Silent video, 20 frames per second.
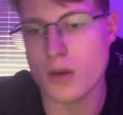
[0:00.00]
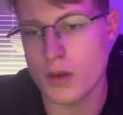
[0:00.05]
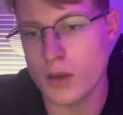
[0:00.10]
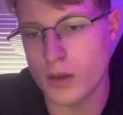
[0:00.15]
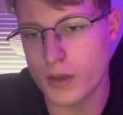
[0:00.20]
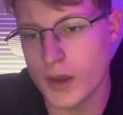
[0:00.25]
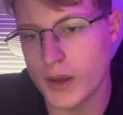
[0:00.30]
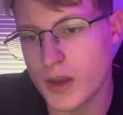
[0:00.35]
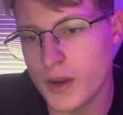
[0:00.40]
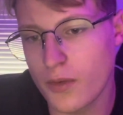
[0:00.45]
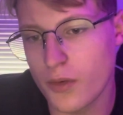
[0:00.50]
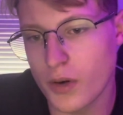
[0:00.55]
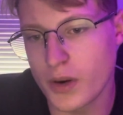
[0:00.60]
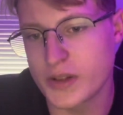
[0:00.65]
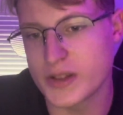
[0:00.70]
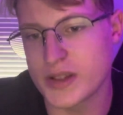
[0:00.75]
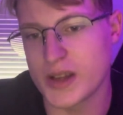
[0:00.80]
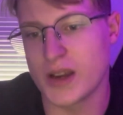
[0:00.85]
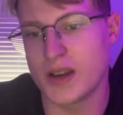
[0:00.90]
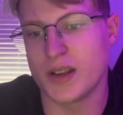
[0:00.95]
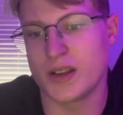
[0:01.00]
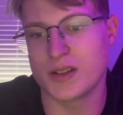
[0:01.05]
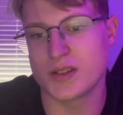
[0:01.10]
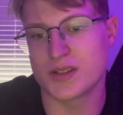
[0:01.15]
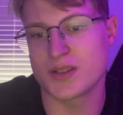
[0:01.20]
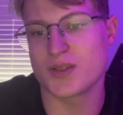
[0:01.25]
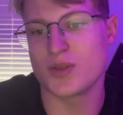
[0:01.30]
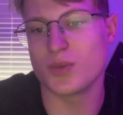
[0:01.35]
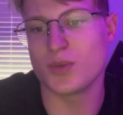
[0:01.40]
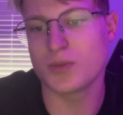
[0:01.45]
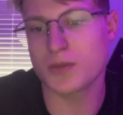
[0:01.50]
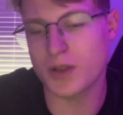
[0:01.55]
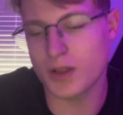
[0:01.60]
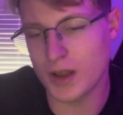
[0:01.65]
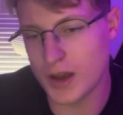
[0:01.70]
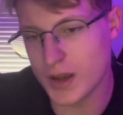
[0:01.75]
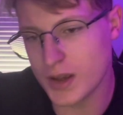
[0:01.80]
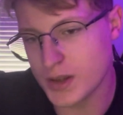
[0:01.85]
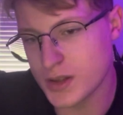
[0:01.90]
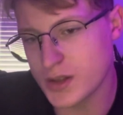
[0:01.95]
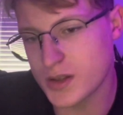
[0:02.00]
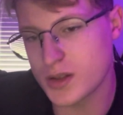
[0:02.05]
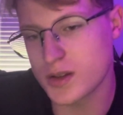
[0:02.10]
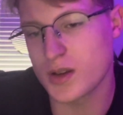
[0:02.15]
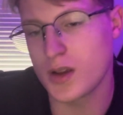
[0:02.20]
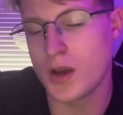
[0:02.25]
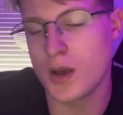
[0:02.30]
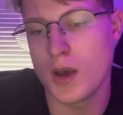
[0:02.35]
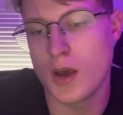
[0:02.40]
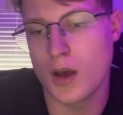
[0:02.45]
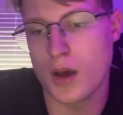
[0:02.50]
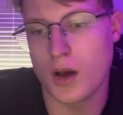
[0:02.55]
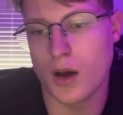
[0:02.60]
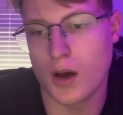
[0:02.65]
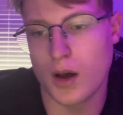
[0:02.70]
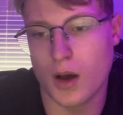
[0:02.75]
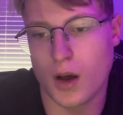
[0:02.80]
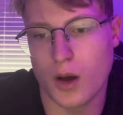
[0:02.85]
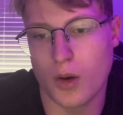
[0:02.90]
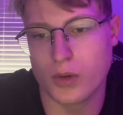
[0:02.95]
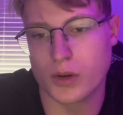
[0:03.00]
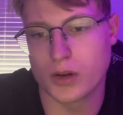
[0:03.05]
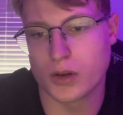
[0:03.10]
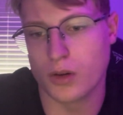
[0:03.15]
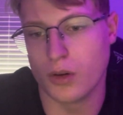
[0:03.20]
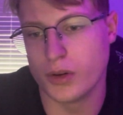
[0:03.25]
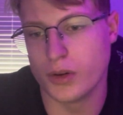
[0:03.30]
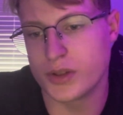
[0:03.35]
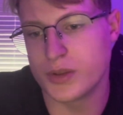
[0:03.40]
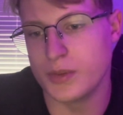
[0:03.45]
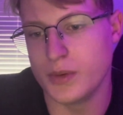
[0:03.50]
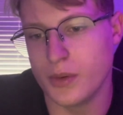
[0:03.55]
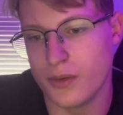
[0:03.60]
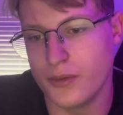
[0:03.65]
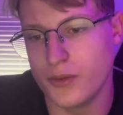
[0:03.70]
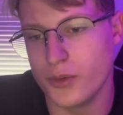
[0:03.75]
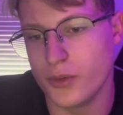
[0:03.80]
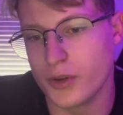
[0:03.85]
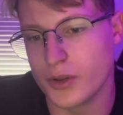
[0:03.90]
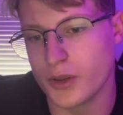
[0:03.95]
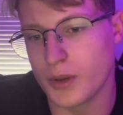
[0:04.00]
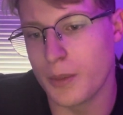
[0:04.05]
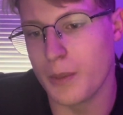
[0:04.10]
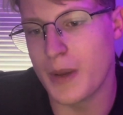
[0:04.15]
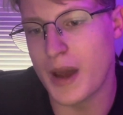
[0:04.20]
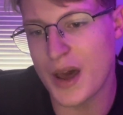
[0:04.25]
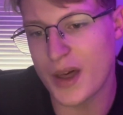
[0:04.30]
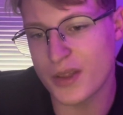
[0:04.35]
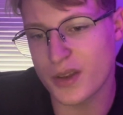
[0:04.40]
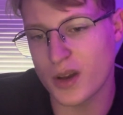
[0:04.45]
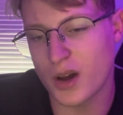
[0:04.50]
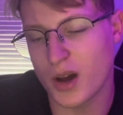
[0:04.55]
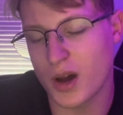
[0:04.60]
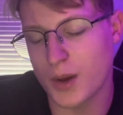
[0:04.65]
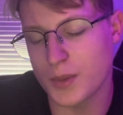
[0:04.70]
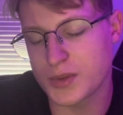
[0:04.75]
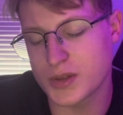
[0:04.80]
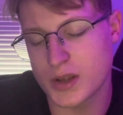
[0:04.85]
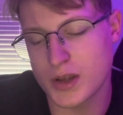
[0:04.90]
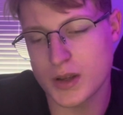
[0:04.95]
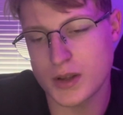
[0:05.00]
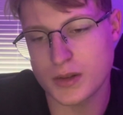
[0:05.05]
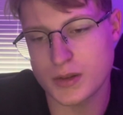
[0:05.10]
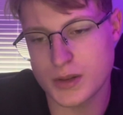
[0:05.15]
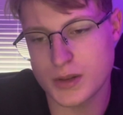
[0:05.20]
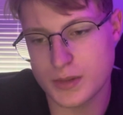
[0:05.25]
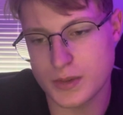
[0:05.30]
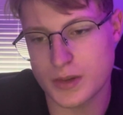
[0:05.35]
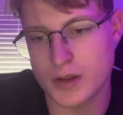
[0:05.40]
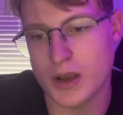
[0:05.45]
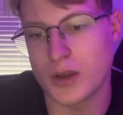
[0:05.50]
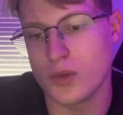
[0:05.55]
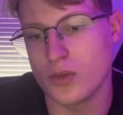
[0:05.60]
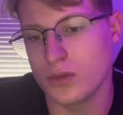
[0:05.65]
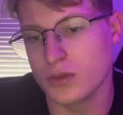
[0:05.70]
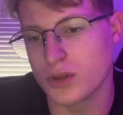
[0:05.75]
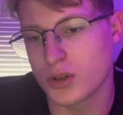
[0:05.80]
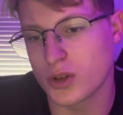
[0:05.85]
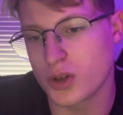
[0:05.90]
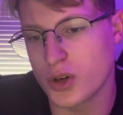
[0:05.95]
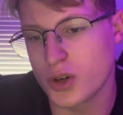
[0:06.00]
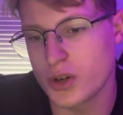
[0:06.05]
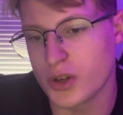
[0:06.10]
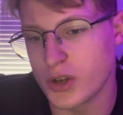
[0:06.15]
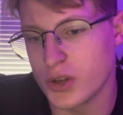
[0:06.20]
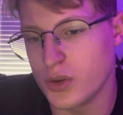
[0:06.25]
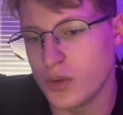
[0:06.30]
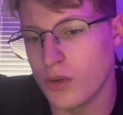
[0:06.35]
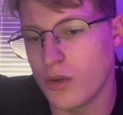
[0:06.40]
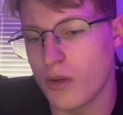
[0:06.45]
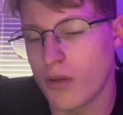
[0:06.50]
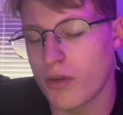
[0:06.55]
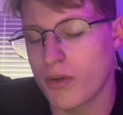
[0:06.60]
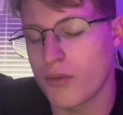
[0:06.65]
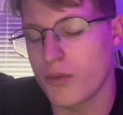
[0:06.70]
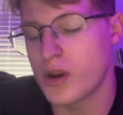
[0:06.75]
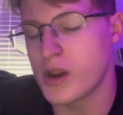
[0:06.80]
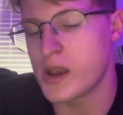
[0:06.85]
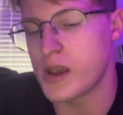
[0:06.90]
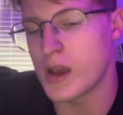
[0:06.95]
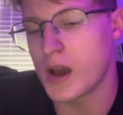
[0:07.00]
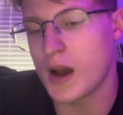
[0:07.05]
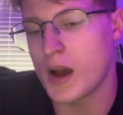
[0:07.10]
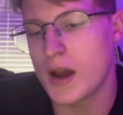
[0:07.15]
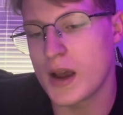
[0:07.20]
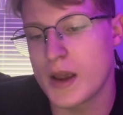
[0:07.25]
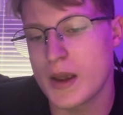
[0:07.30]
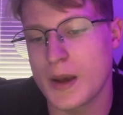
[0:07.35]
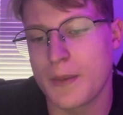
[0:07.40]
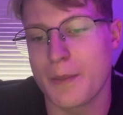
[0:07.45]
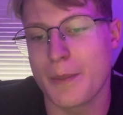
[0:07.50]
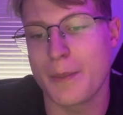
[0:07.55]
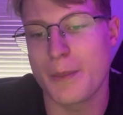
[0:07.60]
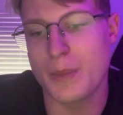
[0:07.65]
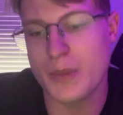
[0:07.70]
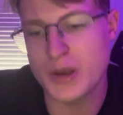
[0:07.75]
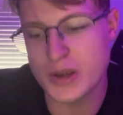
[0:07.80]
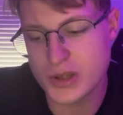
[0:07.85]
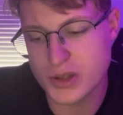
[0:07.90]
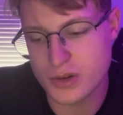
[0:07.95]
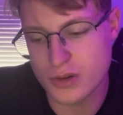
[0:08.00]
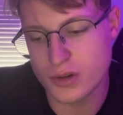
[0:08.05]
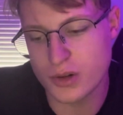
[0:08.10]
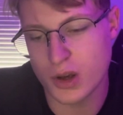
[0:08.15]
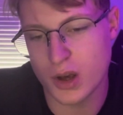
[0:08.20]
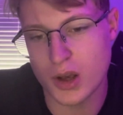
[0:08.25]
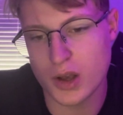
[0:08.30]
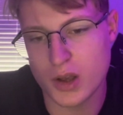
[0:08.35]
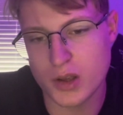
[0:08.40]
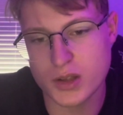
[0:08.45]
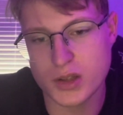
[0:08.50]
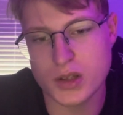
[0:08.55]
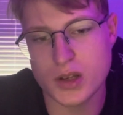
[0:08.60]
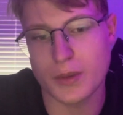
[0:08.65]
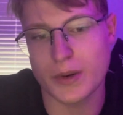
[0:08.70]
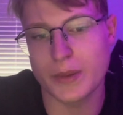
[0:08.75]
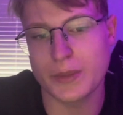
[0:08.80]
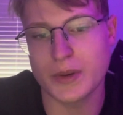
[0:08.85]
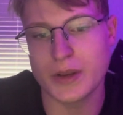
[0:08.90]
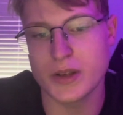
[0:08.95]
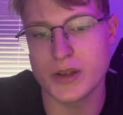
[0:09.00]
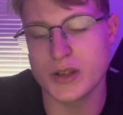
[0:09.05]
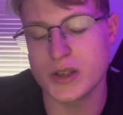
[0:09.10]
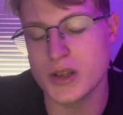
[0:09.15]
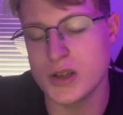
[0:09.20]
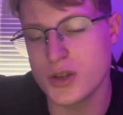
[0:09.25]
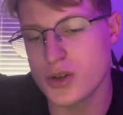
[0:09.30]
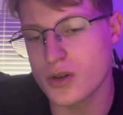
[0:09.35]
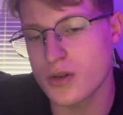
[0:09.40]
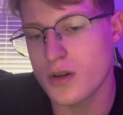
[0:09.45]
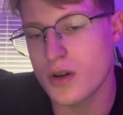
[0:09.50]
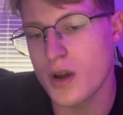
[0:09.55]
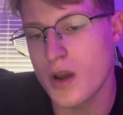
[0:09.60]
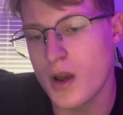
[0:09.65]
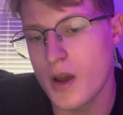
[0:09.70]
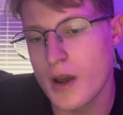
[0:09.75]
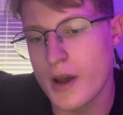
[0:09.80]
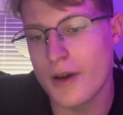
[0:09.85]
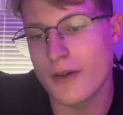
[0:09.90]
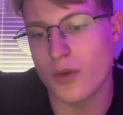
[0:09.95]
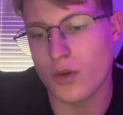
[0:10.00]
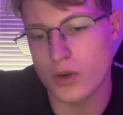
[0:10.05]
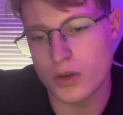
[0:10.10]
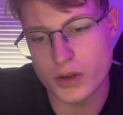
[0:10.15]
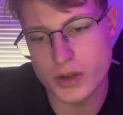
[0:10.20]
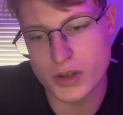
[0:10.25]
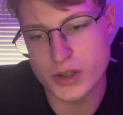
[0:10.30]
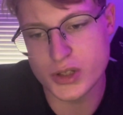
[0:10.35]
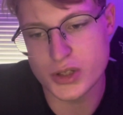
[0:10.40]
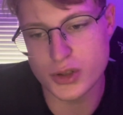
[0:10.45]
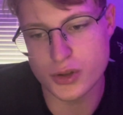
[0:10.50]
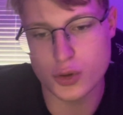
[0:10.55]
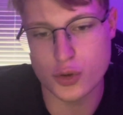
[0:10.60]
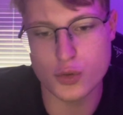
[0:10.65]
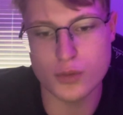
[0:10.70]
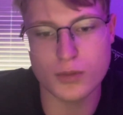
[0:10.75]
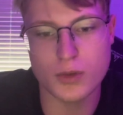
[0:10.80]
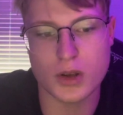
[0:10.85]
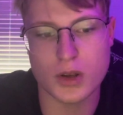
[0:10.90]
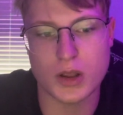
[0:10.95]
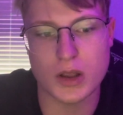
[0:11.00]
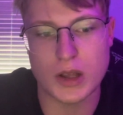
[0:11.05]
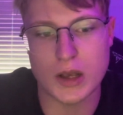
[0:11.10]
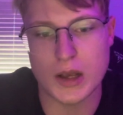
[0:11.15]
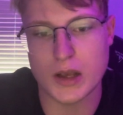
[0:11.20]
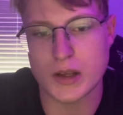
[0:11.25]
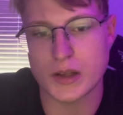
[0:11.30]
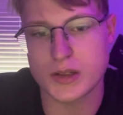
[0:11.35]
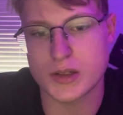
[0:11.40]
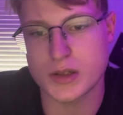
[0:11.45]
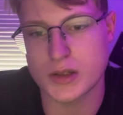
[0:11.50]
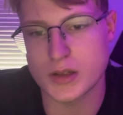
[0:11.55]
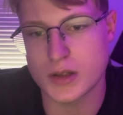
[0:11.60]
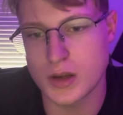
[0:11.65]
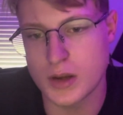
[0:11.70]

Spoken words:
Thank you for attending the Zoom class. We are going to be reviewing the math concepts that you learned in Unit 3. I am Mr. Dawson. I'm going to be a teacher for this Zoom class.